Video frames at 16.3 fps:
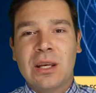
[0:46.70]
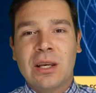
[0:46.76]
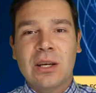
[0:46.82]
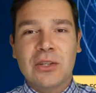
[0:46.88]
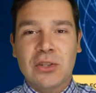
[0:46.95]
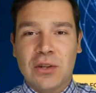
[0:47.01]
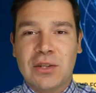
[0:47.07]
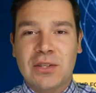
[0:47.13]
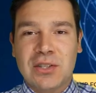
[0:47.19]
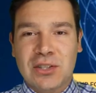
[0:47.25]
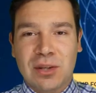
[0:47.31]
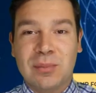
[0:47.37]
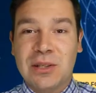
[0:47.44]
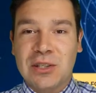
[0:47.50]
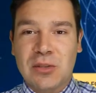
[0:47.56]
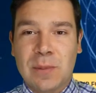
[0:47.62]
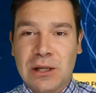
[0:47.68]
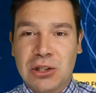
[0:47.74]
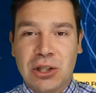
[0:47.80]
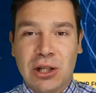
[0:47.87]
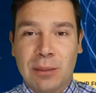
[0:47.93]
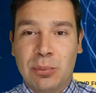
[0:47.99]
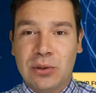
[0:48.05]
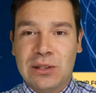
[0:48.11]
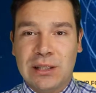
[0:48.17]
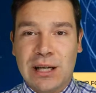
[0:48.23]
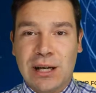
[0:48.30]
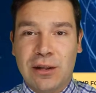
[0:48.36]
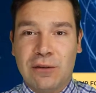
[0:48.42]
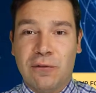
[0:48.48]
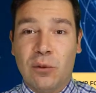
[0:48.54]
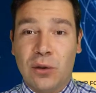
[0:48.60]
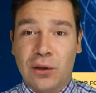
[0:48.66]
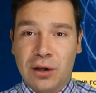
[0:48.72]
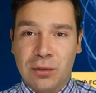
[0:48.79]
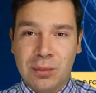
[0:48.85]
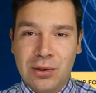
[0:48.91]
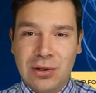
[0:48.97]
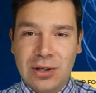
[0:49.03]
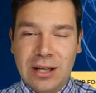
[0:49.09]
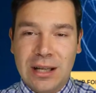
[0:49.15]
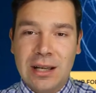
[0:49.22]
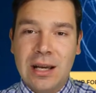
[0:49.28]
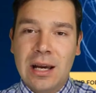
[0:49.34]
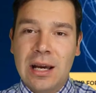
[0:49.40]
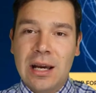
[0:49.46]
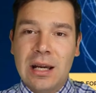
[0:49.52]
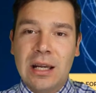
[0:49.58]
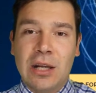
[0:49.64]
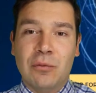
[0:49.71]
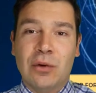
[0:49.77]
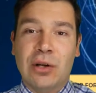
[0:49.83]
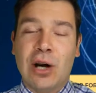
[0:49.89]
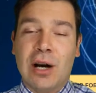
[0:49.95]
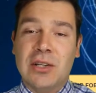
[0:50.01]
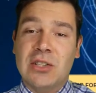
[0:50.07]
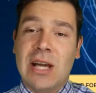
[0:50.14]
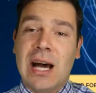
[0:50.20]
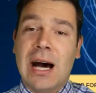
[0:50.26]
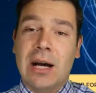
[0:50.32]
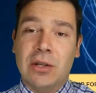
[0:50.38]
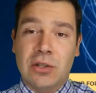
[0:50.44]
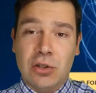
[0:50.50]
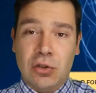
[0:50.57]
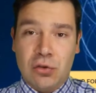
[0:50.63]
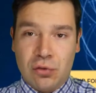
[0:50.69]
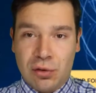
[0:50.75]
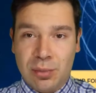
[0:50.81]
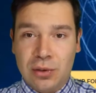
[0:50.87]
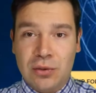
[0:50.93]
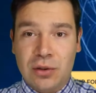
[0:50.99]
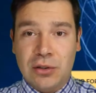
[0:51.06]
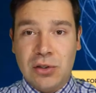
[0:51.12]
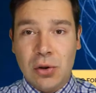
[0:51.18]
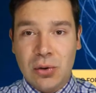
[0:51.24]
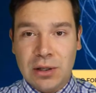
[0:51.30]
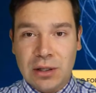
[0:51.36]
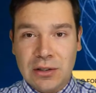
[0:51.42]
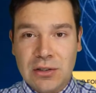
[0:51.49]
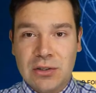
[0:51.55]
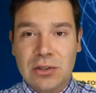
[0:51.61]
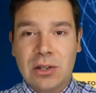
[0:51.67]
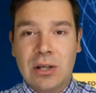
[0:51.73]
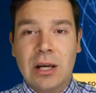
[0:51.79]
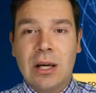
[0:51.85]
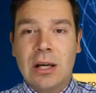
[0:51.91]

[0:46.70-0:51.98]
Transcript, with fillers: So this is something special I put together for the community in regards to how to distribute the tokens.